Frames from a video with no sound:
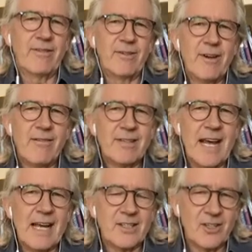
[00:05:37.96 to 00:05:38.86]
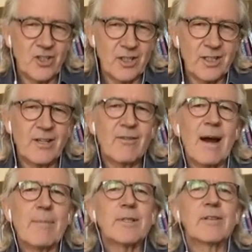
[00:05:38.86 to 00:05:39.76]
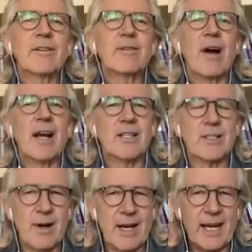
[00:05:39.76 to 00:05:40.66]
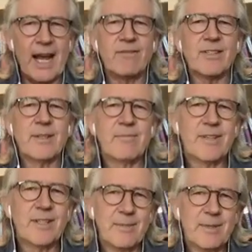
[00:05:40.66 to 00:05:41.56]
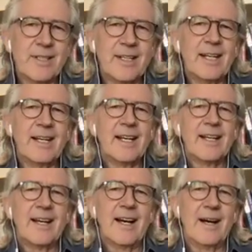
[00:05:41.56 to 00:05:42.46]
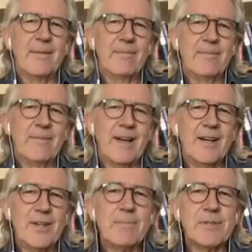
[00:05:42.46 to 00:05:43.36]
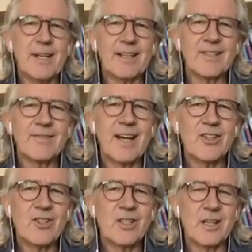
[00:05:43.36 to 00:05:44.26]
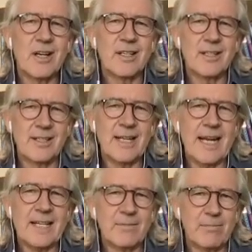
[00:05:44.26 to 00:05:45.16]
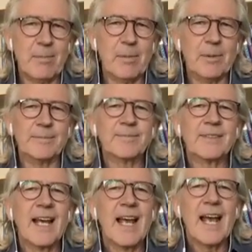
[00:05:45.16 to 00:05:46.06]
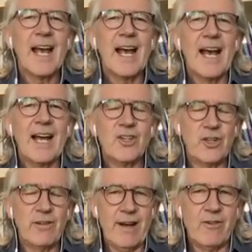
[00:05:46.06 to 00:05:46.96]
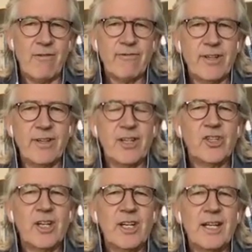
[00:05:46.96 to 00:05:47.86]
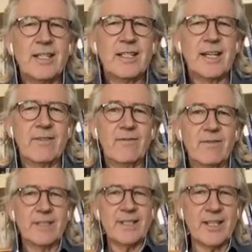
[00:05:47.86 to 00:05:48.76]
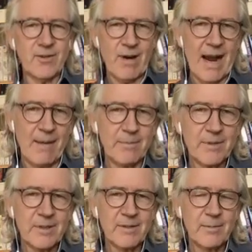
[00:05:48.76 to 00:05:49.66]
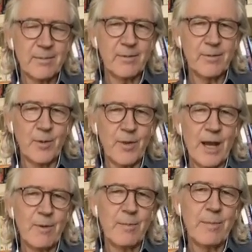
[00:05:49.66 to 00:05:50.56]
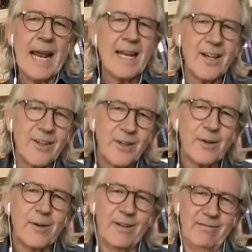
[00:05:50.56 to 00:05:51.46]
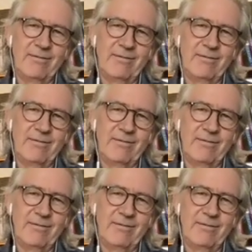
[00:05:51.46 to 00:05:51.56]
if you don't test? And she said, you're absolutely right. So I gave her some vitamin C dipsticks, and she started to test people. And she found often that she needed to give 6 grams before there would be any in the urine.